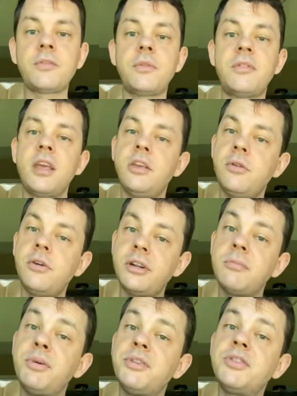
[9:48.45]
was that you
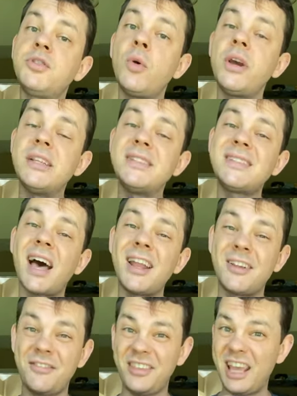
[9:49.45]
couldn't put the toy inside
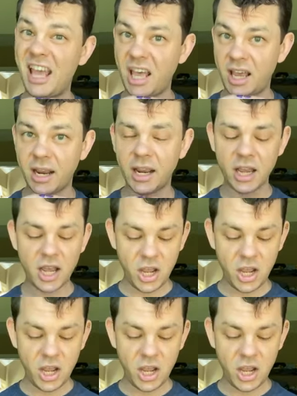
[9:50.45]
of the egg.